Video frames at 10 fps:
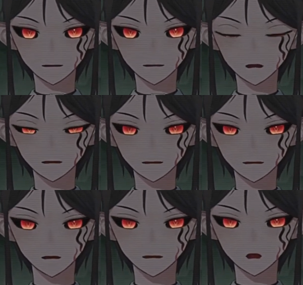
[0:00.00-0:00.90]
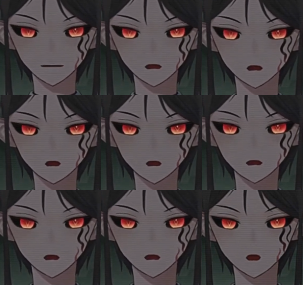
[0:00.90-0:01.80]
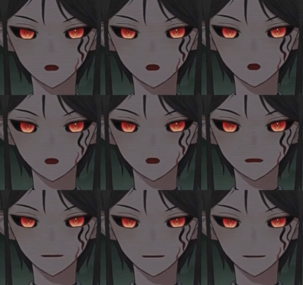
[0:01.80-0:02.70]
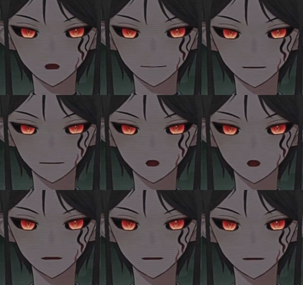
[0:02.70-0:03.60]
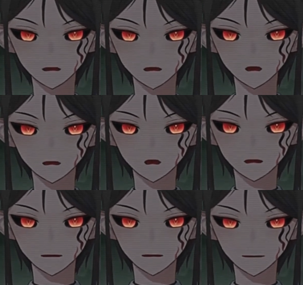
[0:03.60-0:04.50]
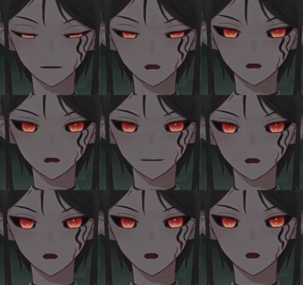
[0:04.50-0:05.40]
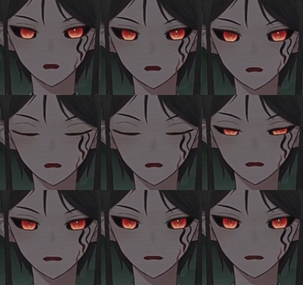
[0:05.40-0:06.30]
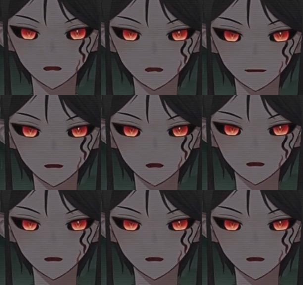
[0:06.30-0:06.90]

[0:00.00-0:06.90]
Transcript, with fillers: A little over a week ago, I stopped by the local grocery store after work, looking to get a